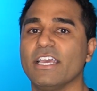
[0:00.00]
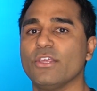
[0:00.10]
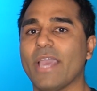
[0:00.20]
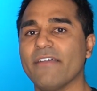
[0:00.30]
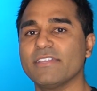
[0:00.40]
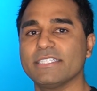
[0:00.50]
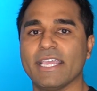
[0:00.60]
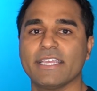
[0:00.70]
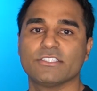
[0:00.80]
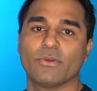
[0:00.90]
you have to
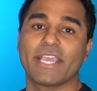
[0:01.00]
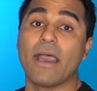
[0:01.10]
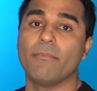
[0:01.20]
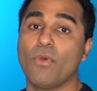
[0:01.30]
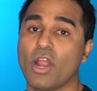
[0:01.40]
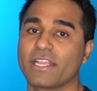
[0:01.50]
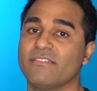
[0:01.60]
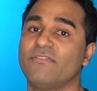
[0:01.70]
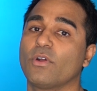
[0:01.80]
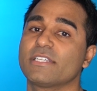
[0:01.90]
take into account market
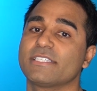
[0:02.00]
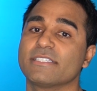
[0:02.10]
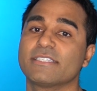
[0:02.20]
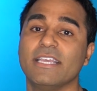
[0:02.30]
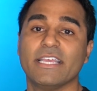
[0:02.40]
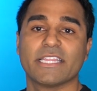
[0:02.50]
forces.